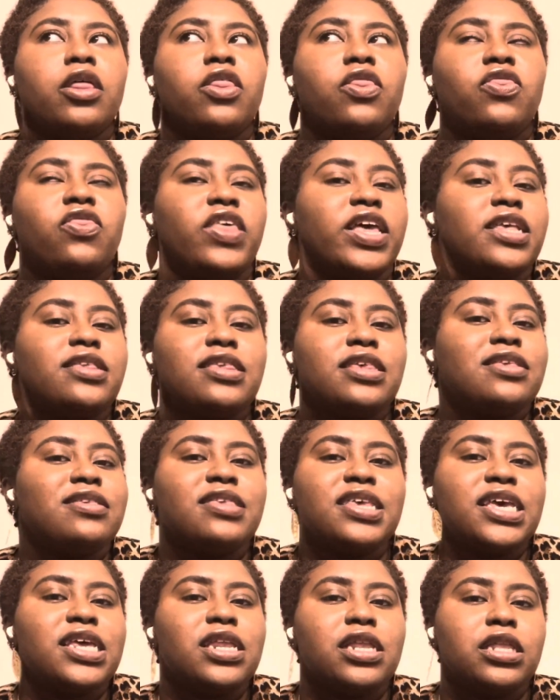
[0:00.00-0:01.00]
this
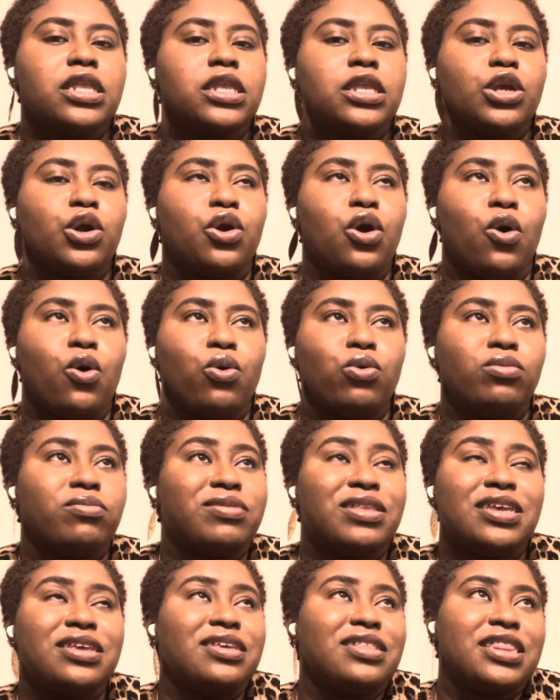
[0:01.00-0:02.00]
isn't going,
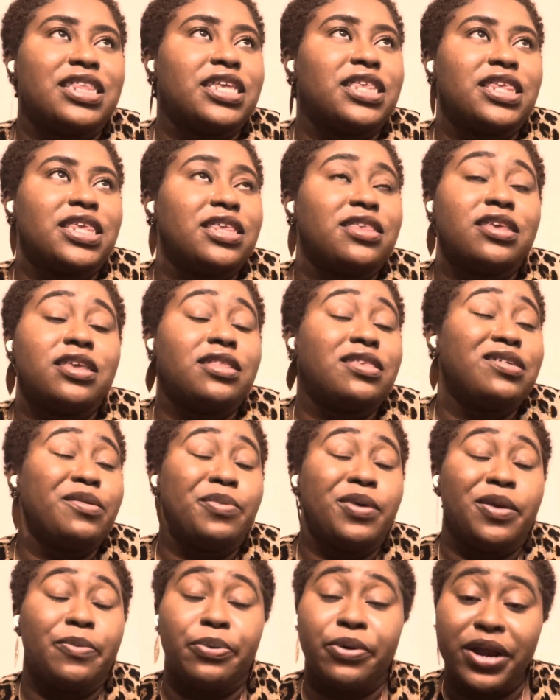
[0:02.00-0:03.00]
this isn't to
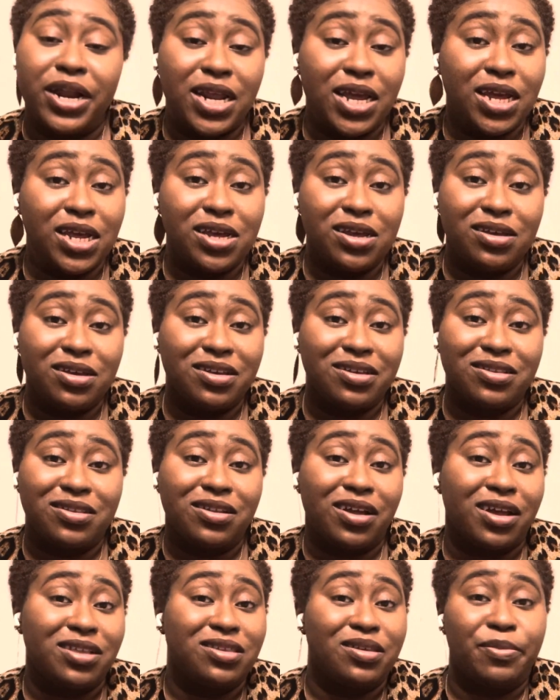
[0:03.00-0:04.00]
be pretty. It's
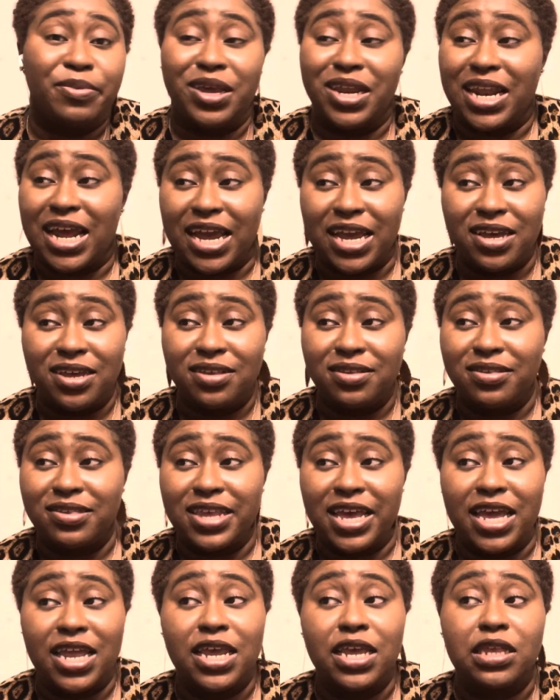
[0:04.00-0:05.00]
not to be nice.
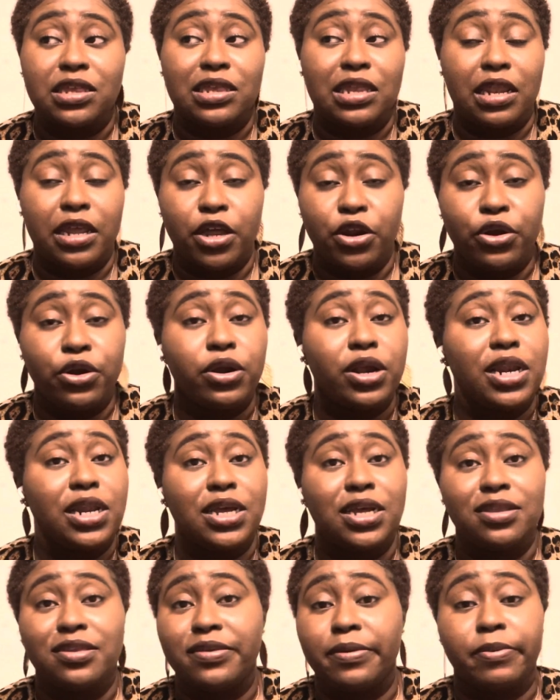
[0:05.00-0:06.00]
It is
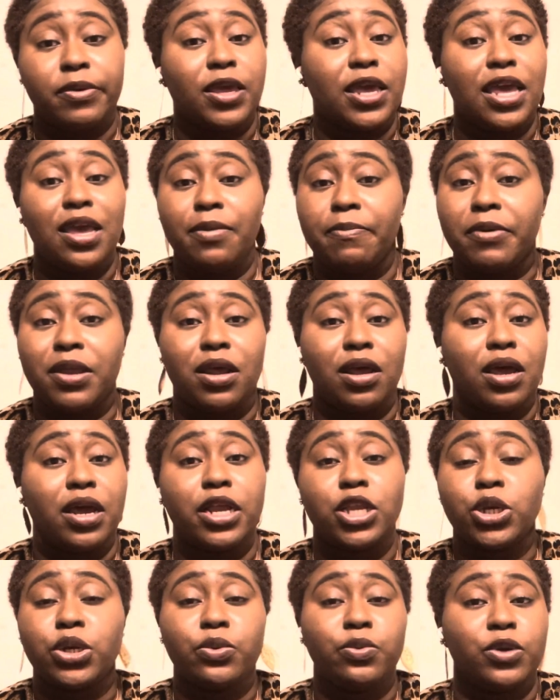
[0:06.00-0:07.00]
literally to keep it
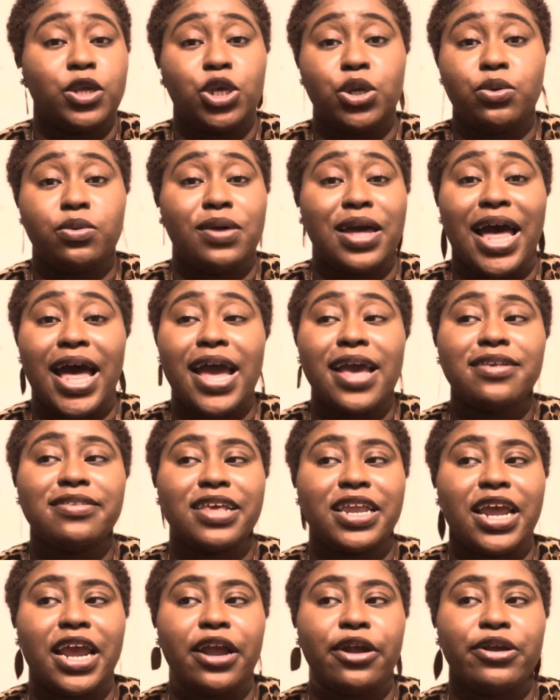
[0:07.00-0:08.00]
100 with you guys
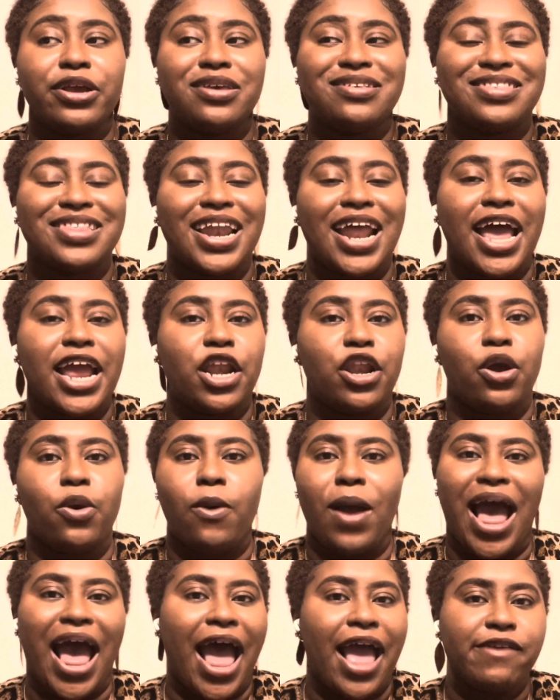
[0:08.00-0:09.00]
and areas that I
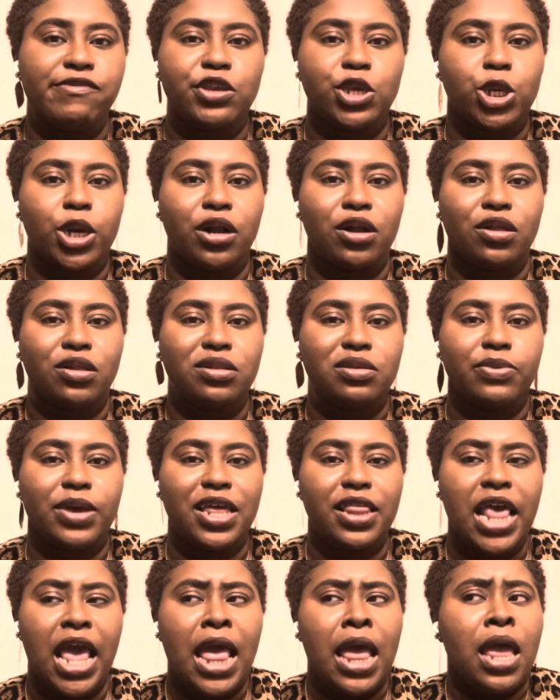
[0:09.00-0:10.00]
know I've struggled
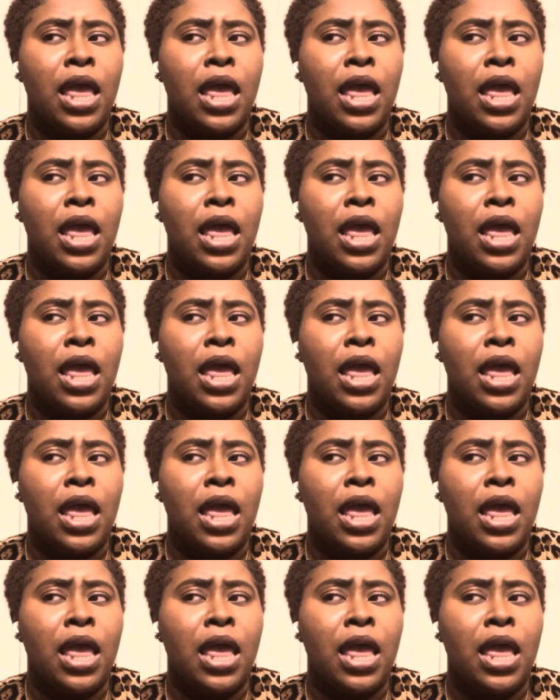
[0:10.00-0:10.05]
with